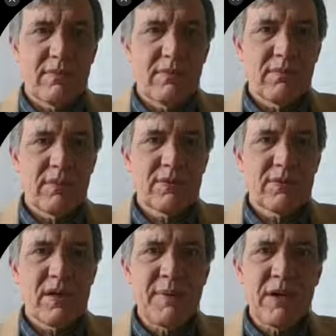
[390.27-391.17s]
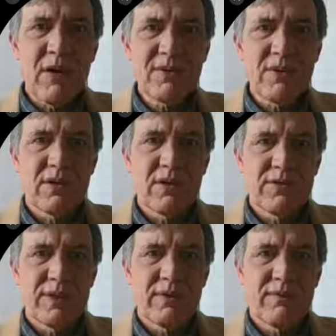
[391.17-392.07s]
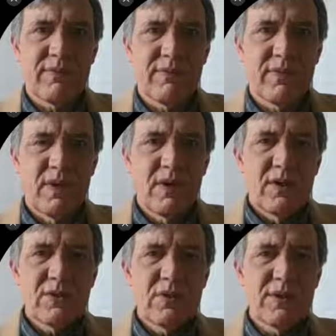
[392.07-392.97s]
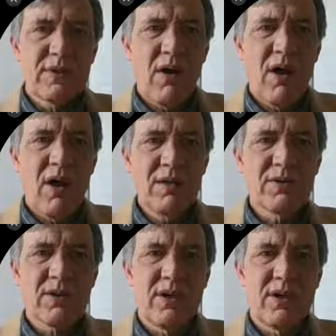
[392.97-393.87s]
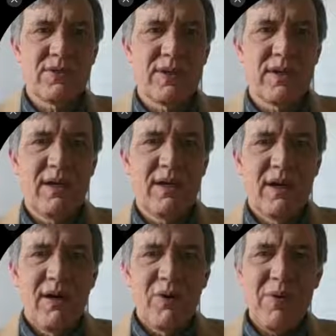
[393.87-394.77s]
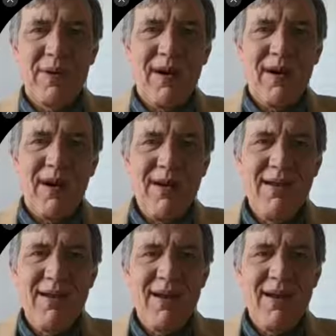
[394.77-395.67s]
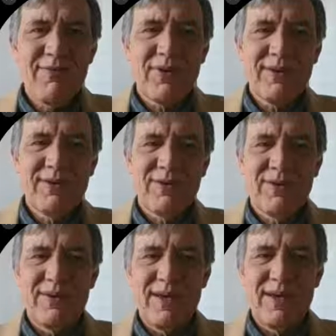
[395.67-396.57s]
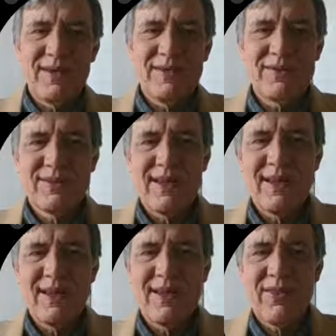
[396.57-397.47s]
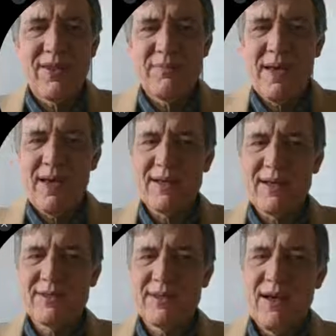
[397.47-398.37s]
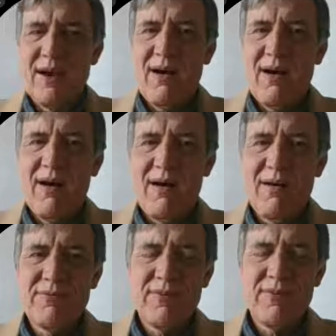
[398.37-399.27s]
about consult coaching. So with consult coaching, what I have tried to do is to take the best of